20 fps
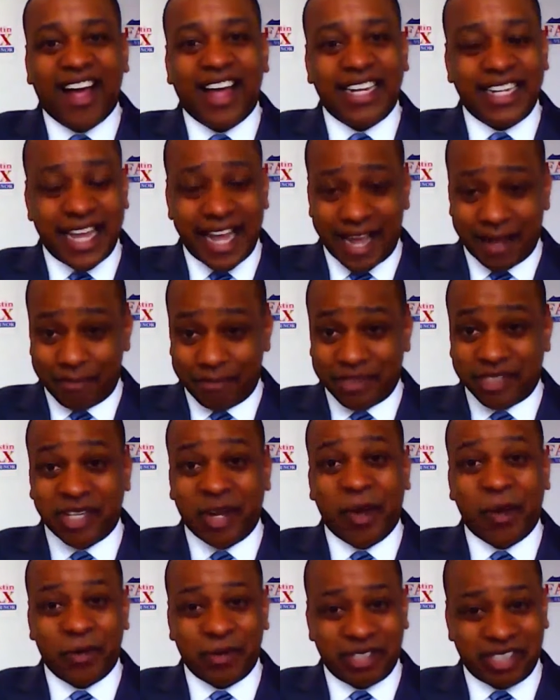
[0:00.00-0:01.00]
Yeah,
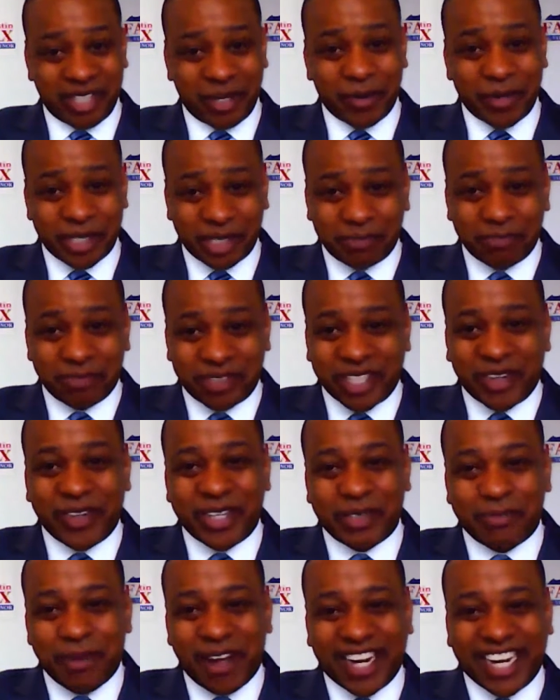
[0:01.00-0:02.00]
so
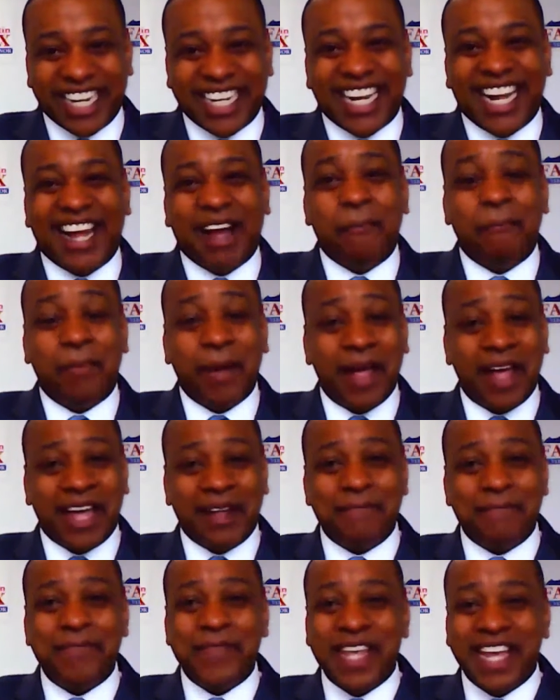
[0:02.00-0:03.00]
serious money.
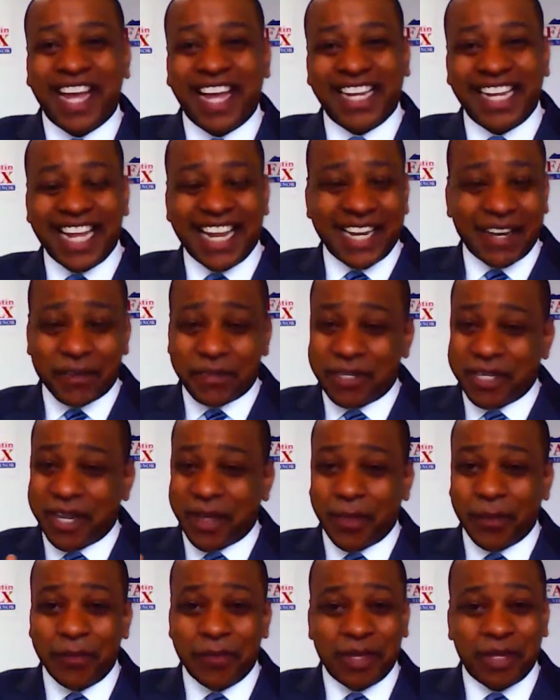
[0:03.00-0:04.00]
But again, here's
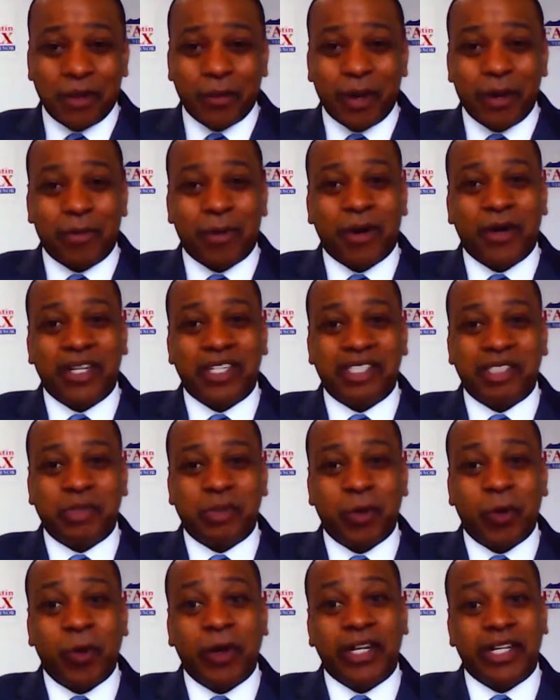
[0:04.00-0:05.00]
the great part of the
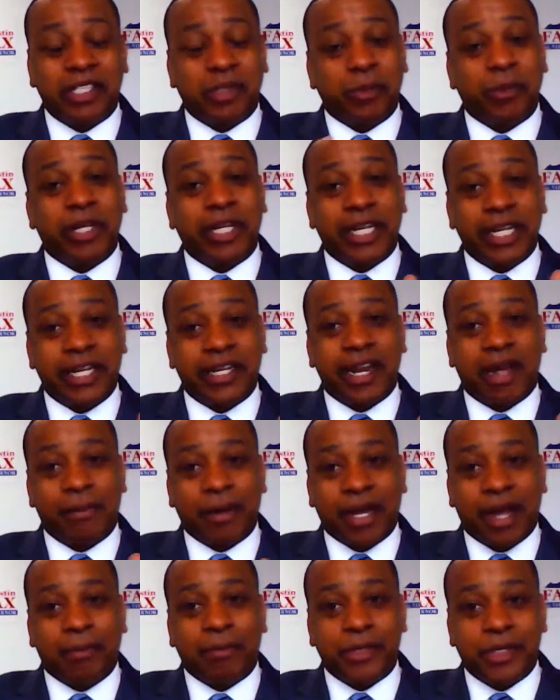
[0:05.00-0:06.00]
story, and this is where the
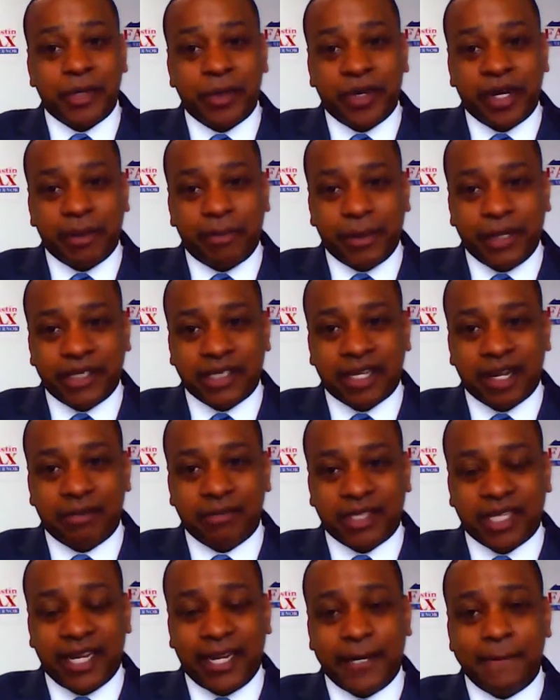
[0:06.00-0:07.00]
economic opportunity piece
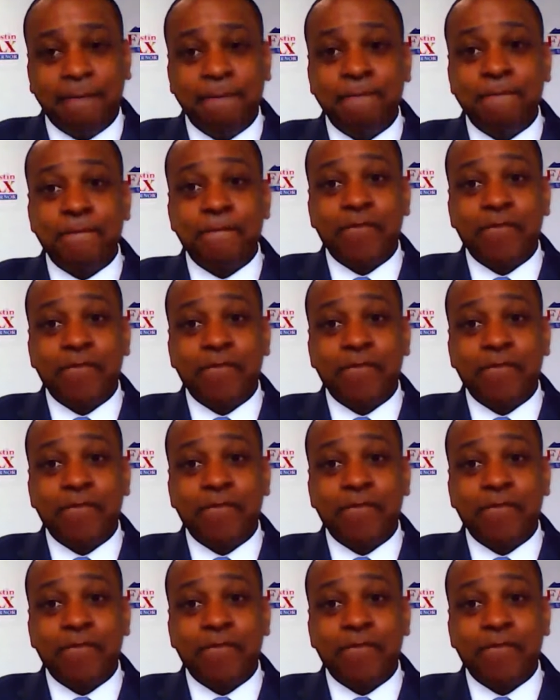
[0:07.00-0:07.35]
comes in.